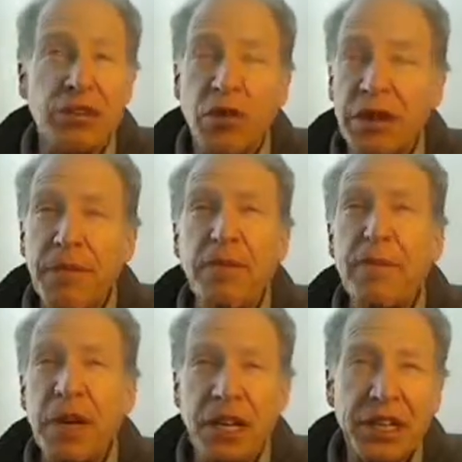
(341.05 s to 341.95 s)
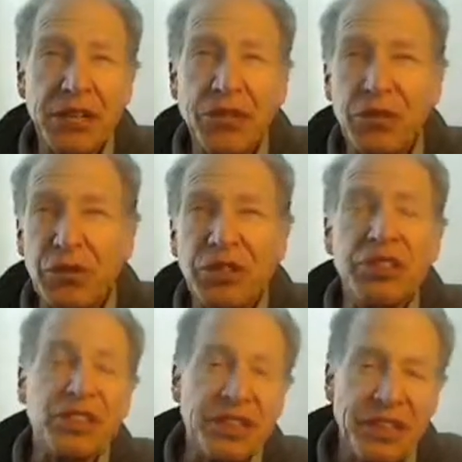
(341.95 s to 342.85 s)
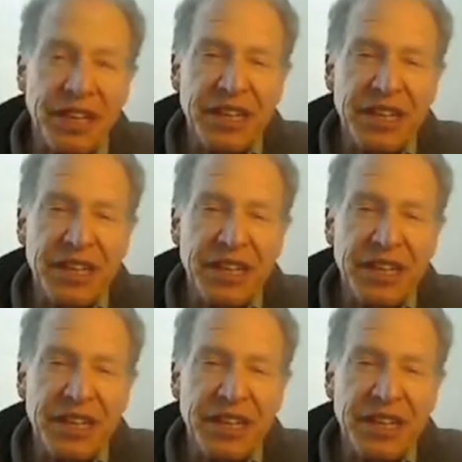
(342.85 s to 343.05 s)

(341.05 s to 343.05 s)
talking about marketing tools and